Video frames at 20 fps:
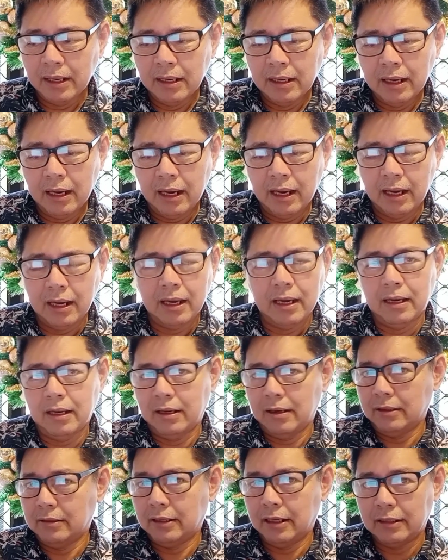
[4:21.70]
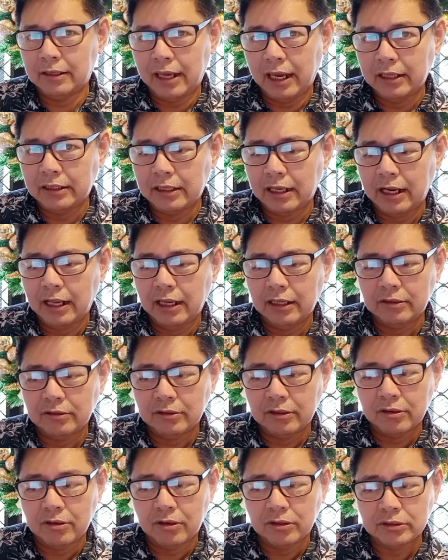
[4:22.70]
and then catering to the
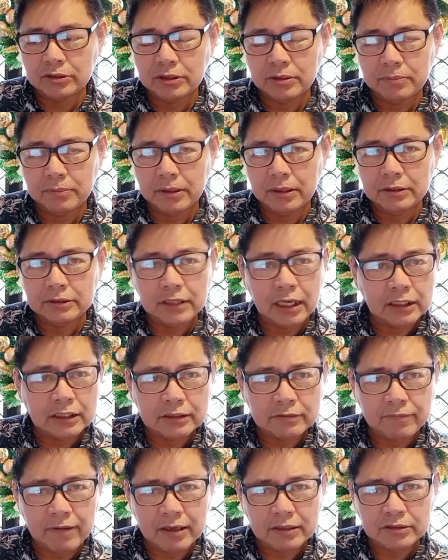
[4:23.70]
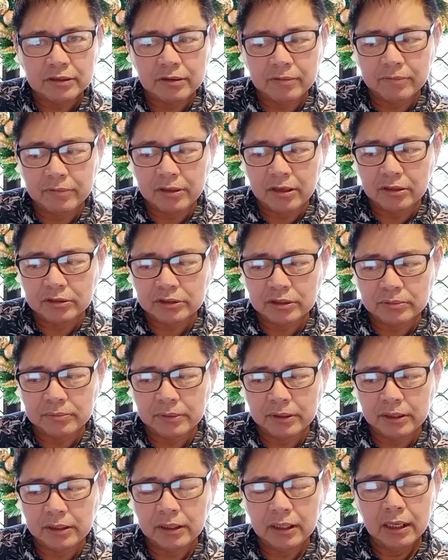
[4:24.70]
customer, satisfaction of the
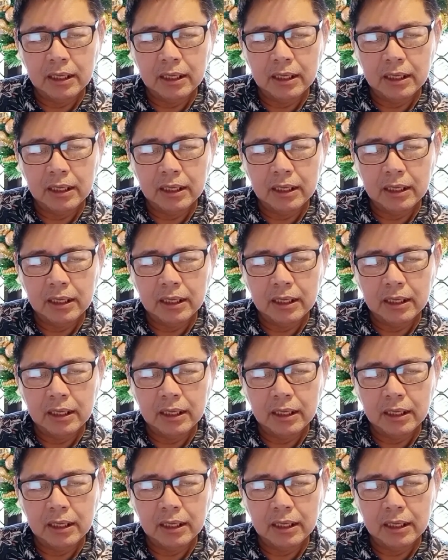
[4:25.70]
customer